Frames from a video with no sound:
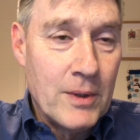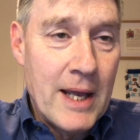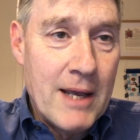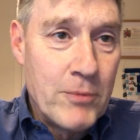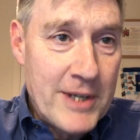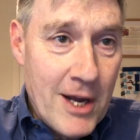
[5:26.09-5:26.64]

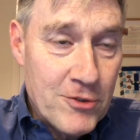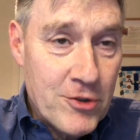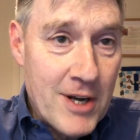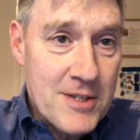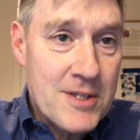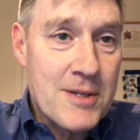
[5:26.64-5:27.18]
if we don't
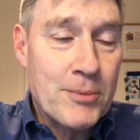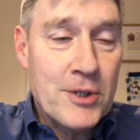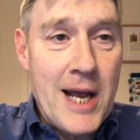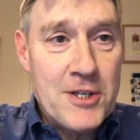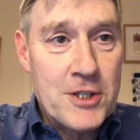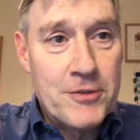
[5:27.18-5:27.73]
trust the
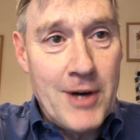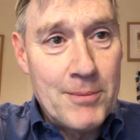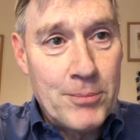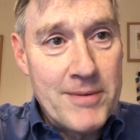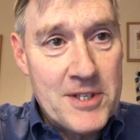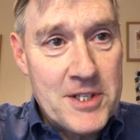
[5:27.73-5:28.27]
protections for our
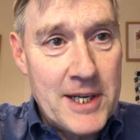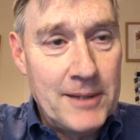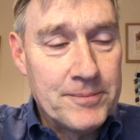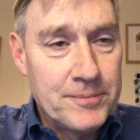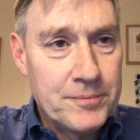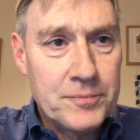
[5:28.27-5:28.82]
privacy,
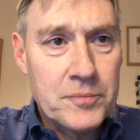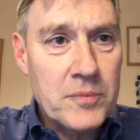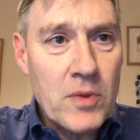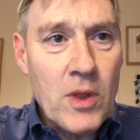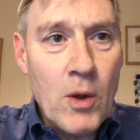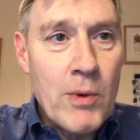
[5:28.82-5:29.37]

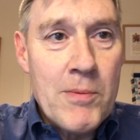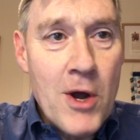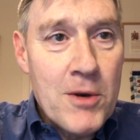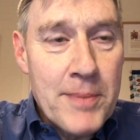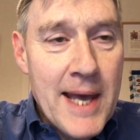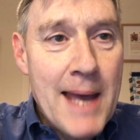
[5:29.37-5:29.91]
we
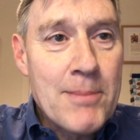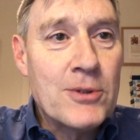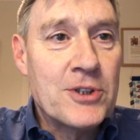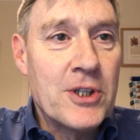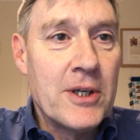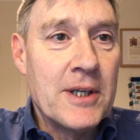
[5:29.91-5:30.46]
won't be able
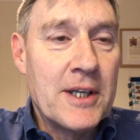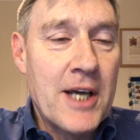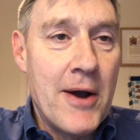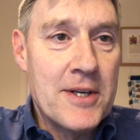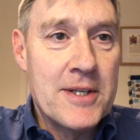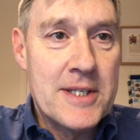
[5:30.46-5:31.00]
to go
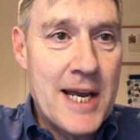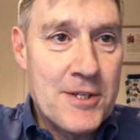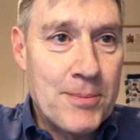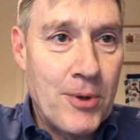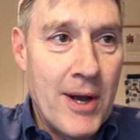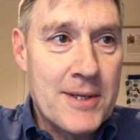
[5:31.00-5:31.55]
into this
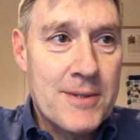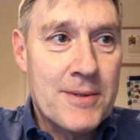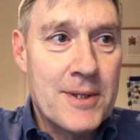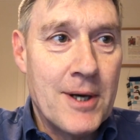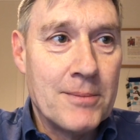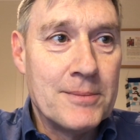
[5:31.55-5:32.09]
enterprise
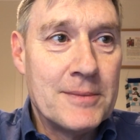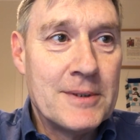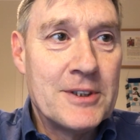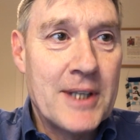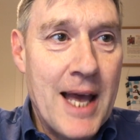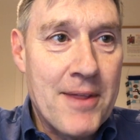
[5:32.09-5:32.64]

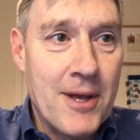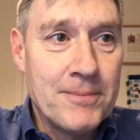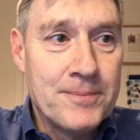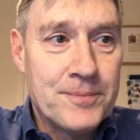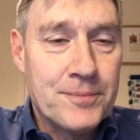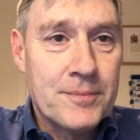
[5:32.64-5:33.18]
together.
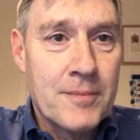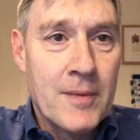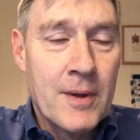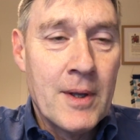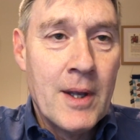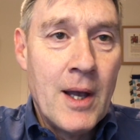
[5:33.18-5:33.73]

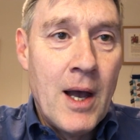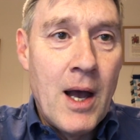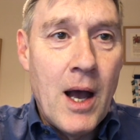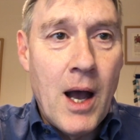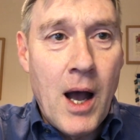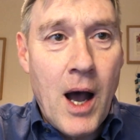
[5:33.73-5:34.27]

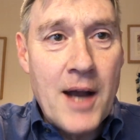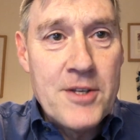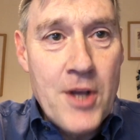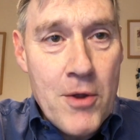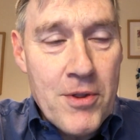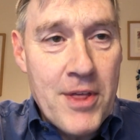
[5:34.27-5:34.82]
I
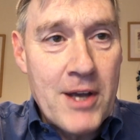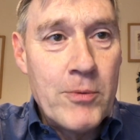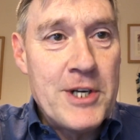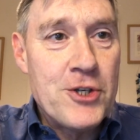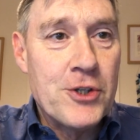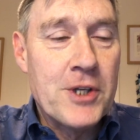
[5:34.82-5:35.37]
don't think
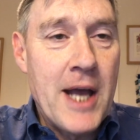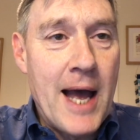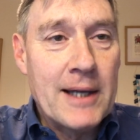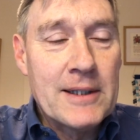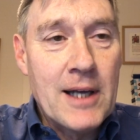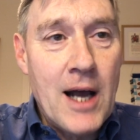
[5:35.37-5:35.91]
we should
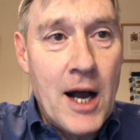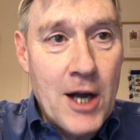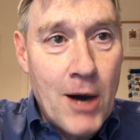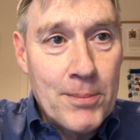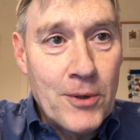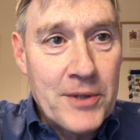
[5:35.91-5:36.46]
get hung
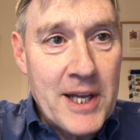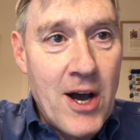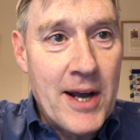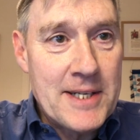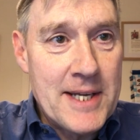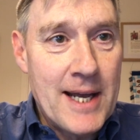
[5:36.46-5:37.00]
up on the
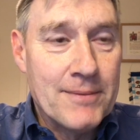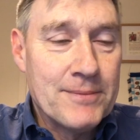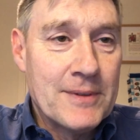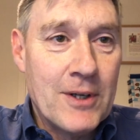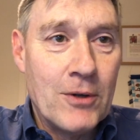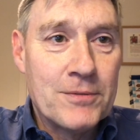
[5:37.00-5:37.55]
idea
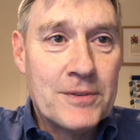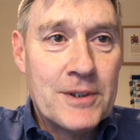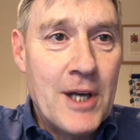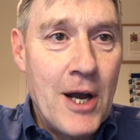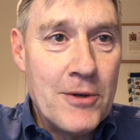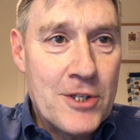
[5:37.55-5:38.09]
of
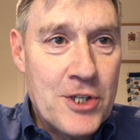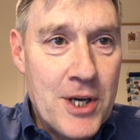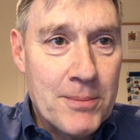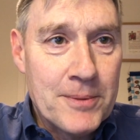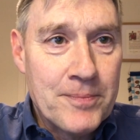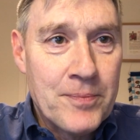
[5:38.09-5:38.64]
ownership.